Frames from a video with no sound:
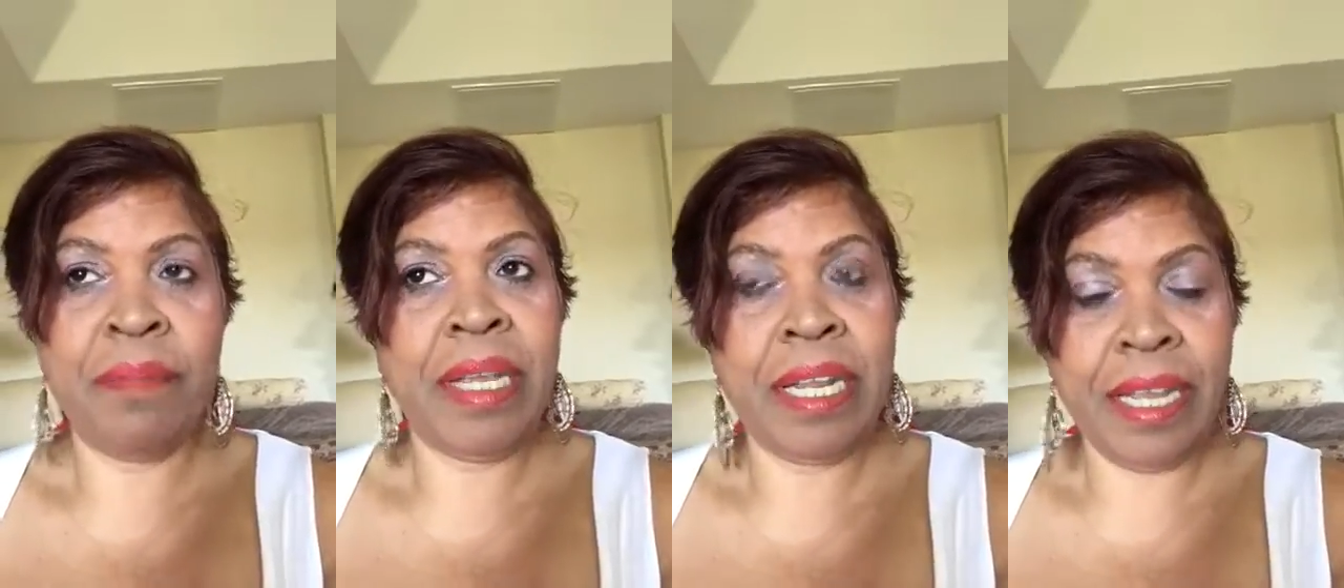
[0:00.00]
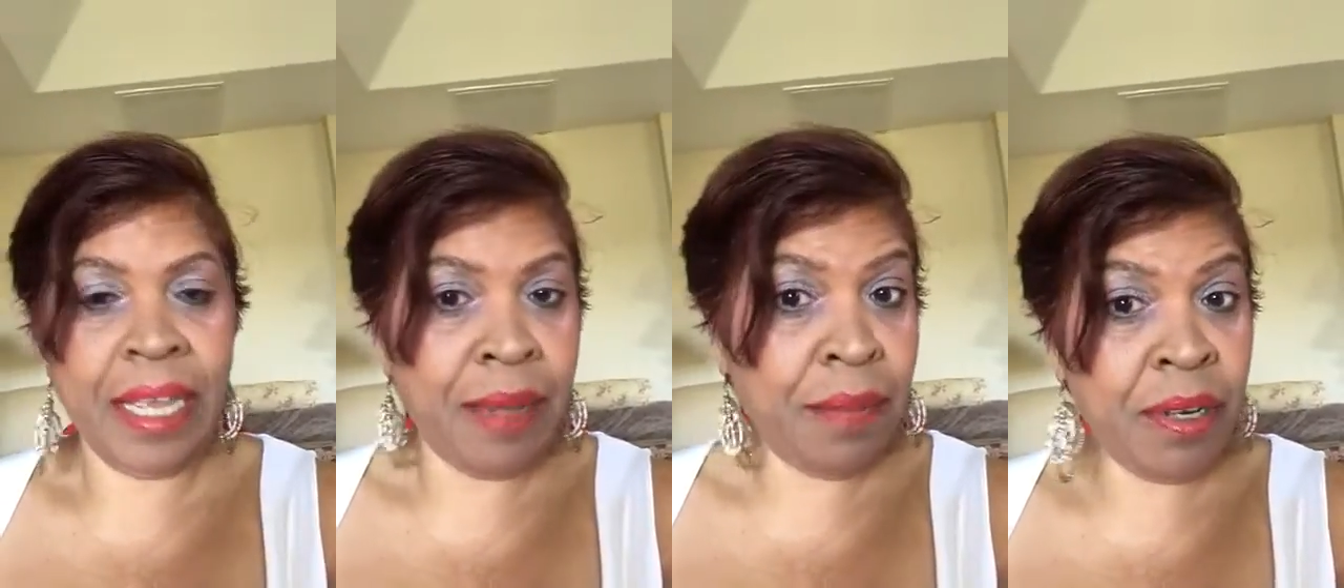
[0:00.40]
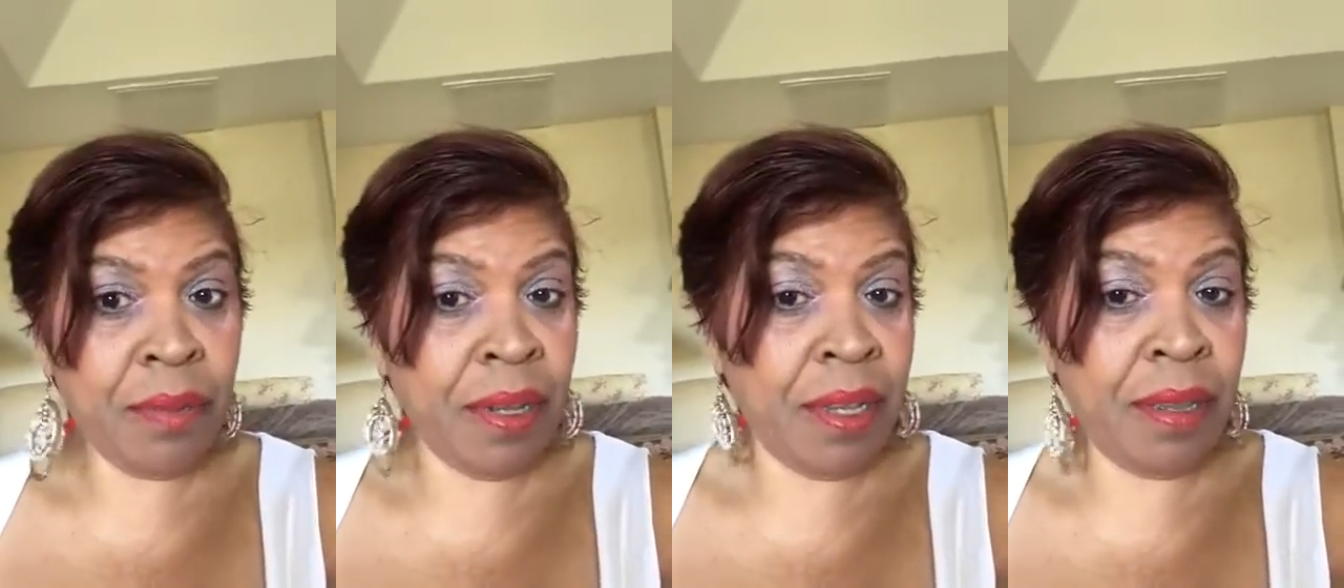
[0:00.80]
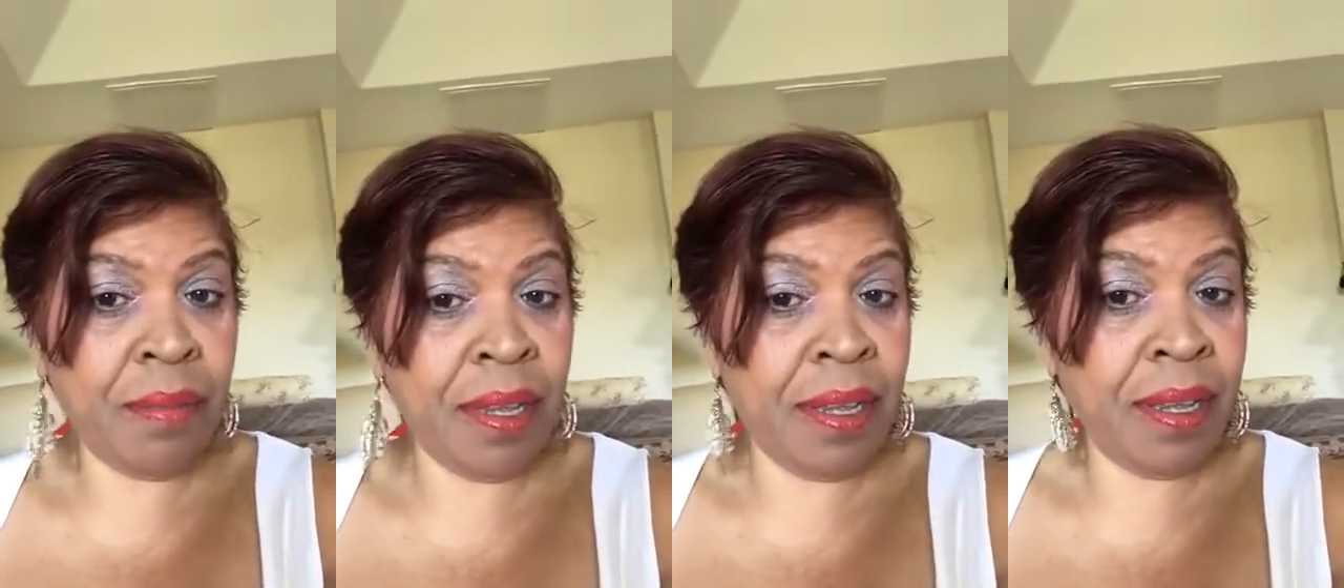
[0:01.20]
I mean, it came into my
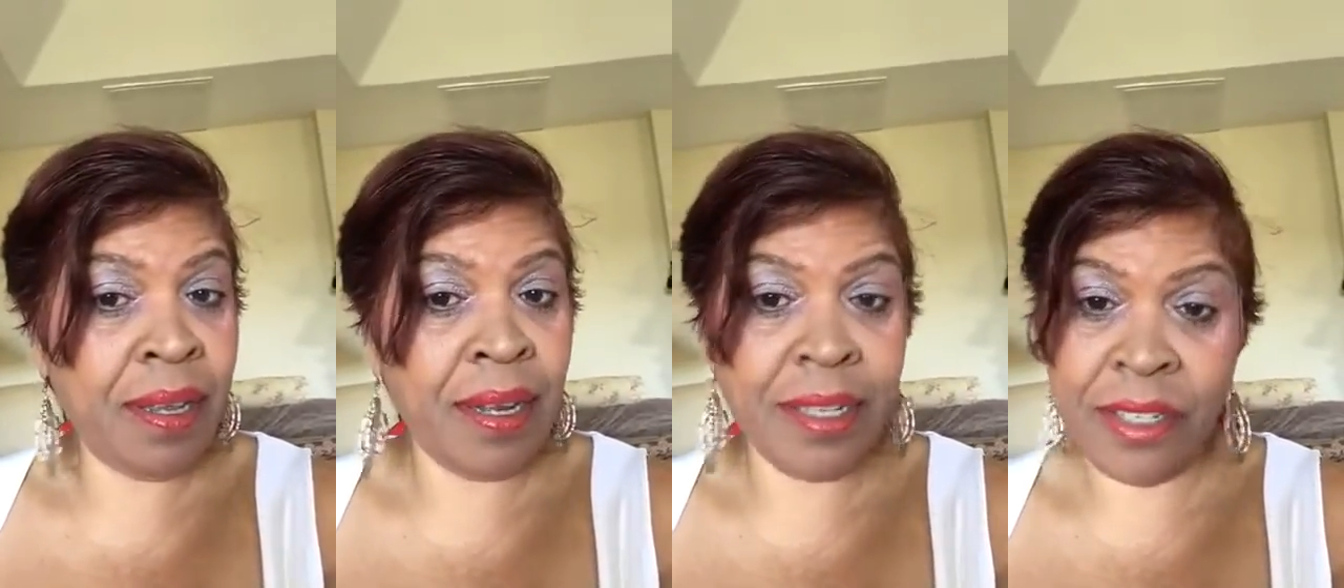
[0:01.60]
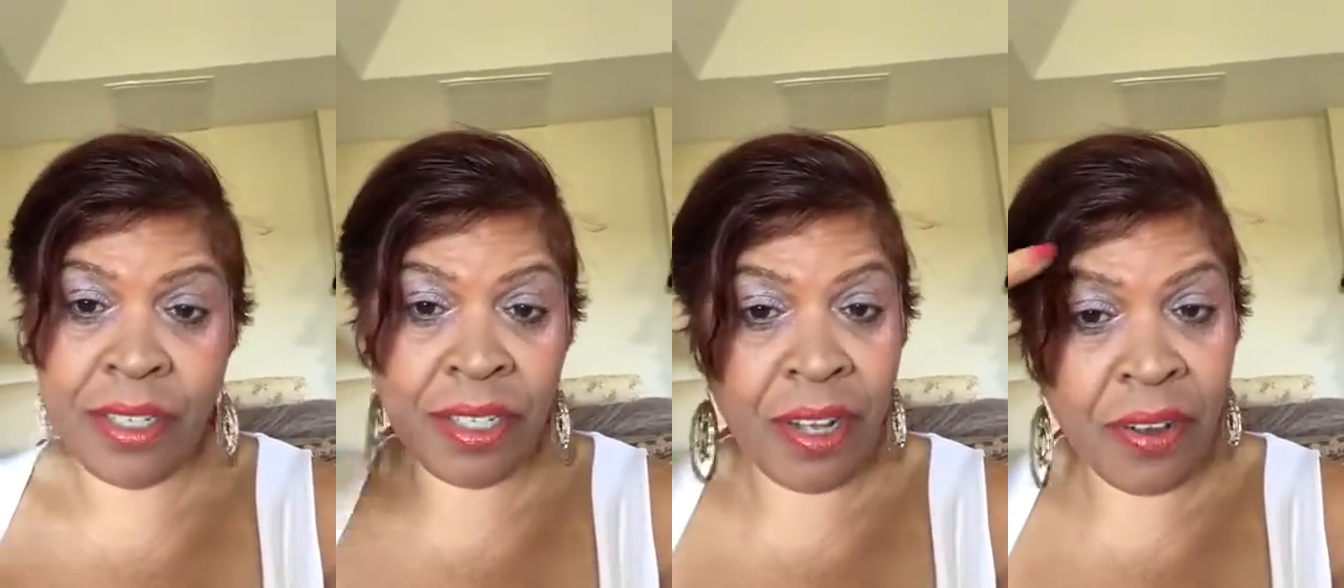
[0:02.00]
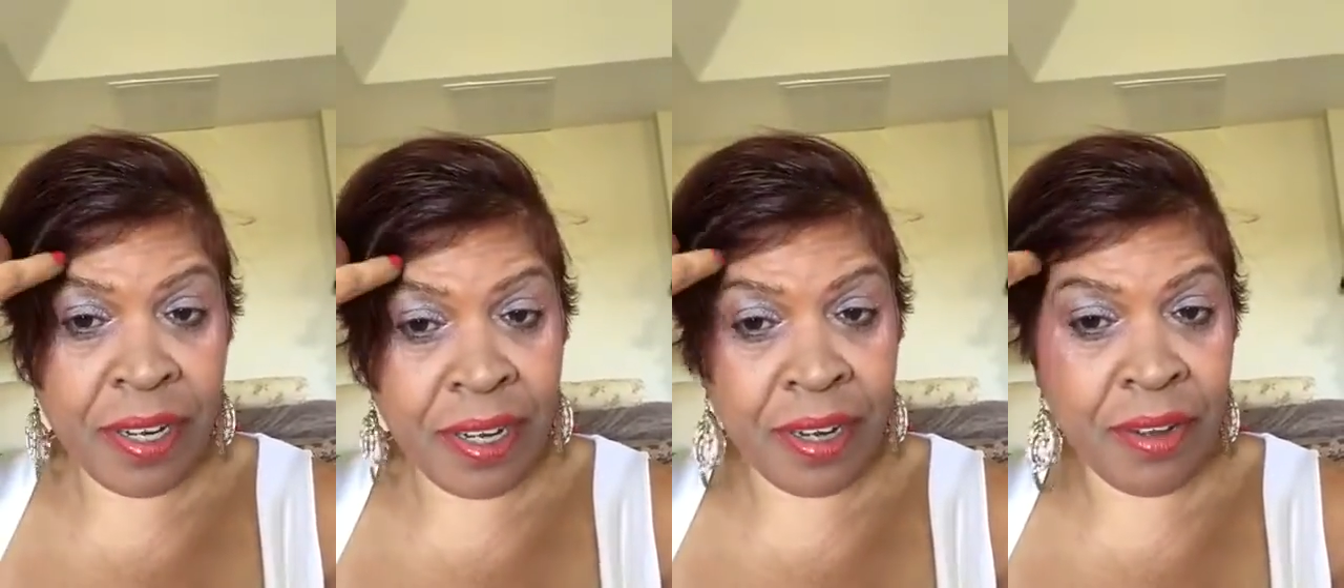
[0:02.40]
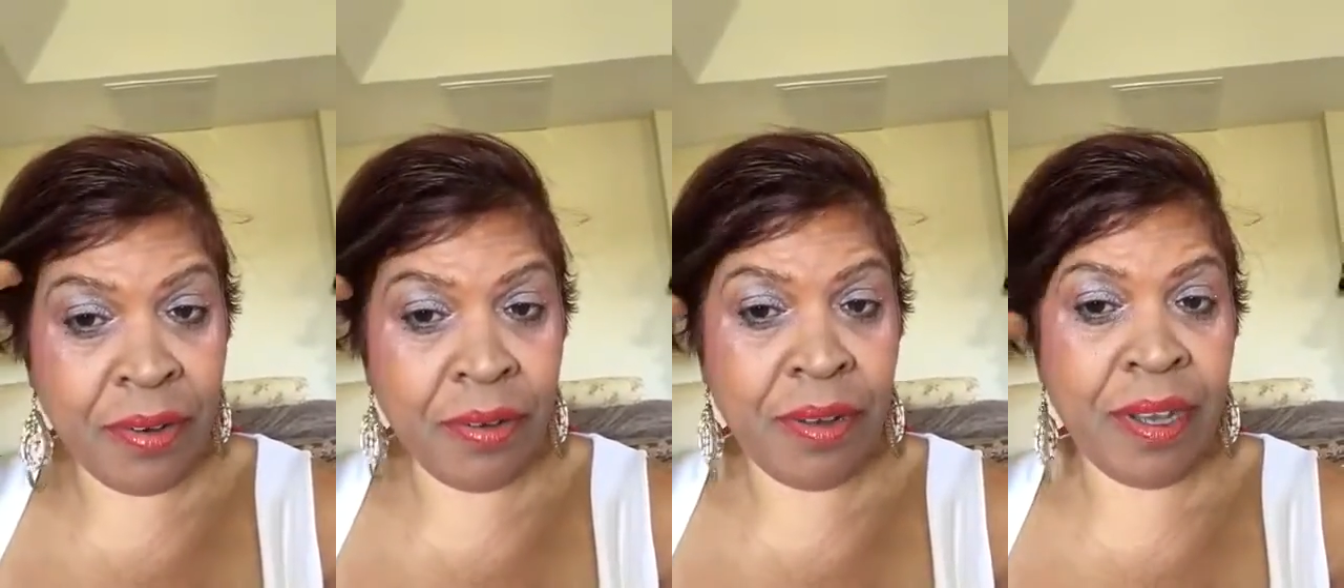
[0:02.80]
email, I just saw it, I
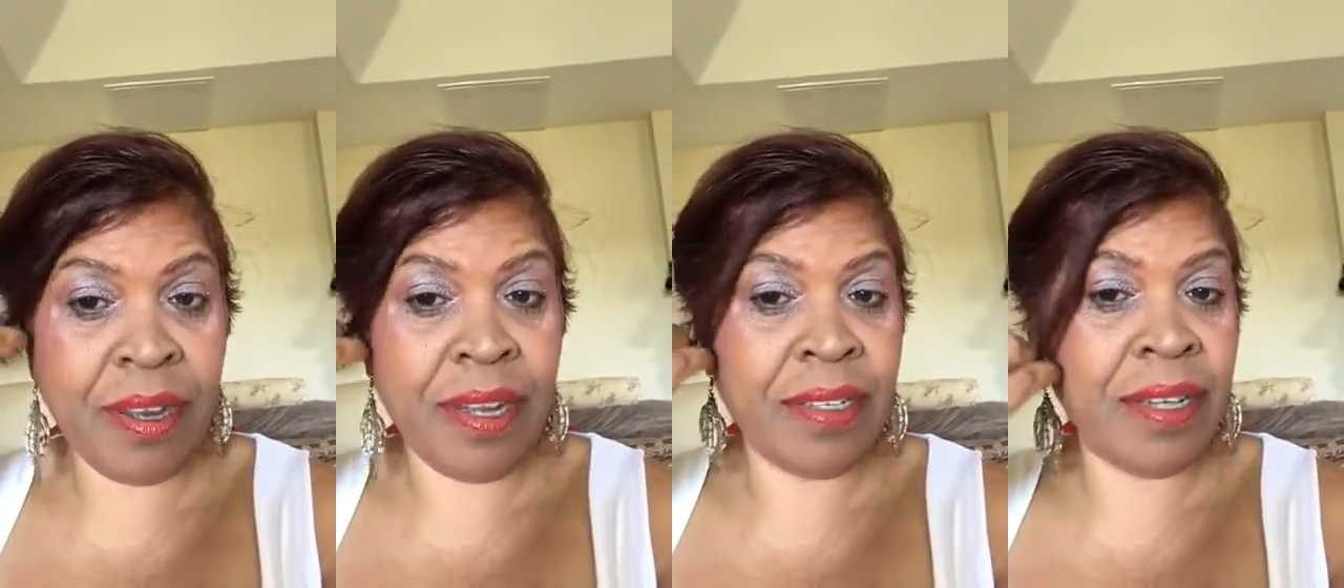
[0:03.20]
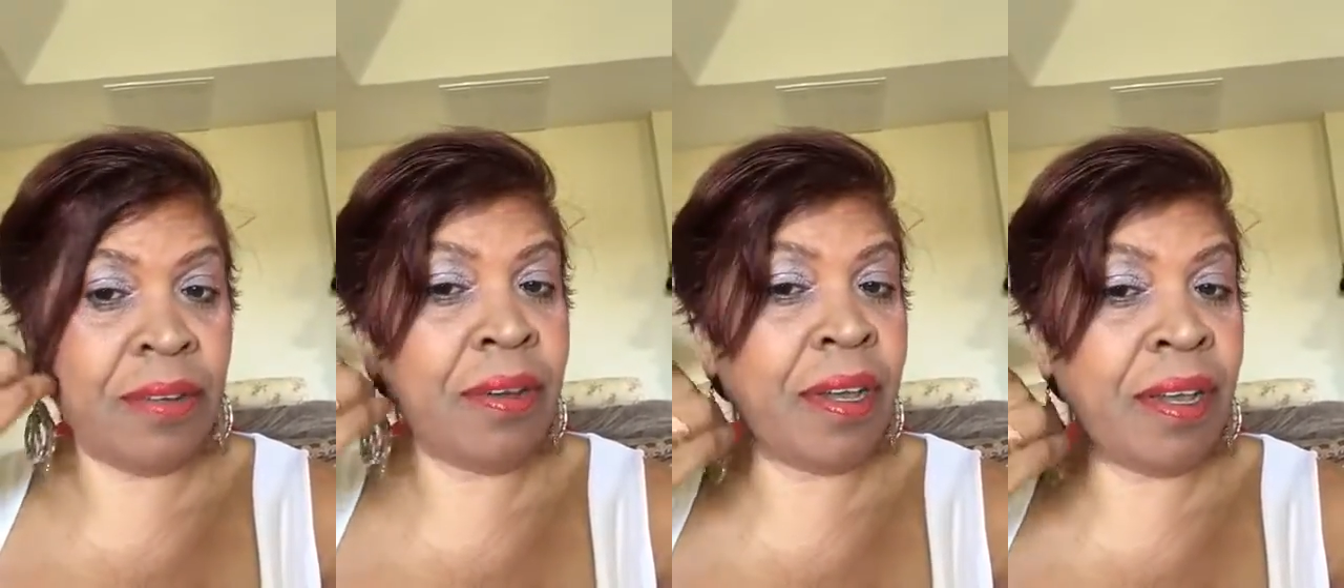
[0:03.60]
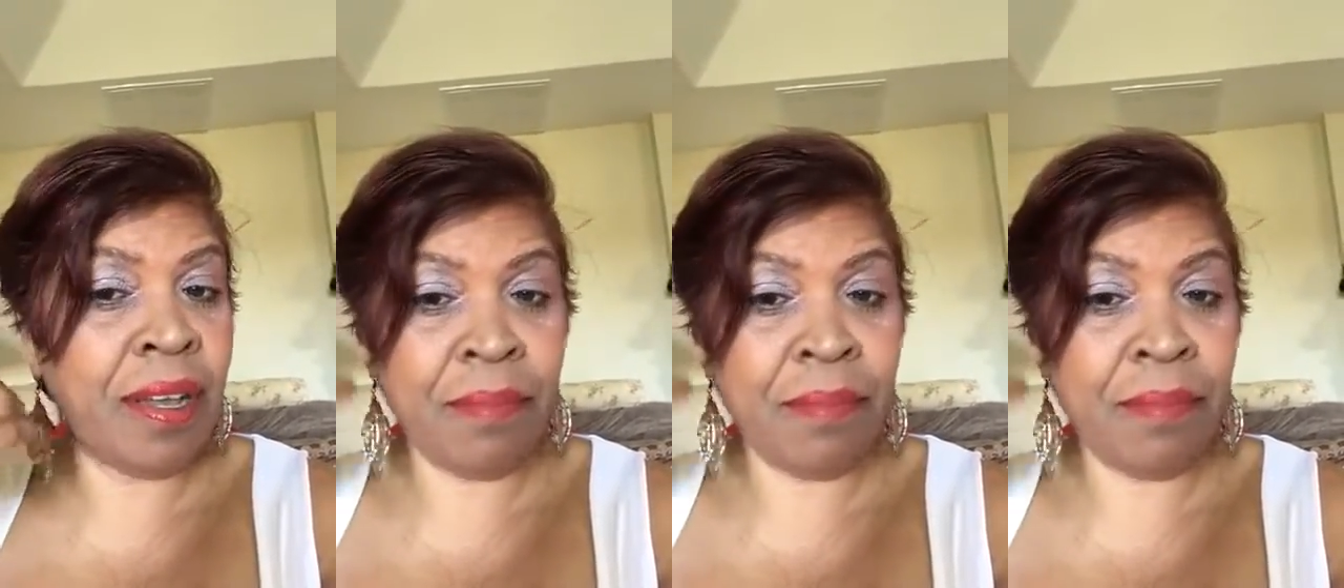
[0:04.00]
know, and I said, okay,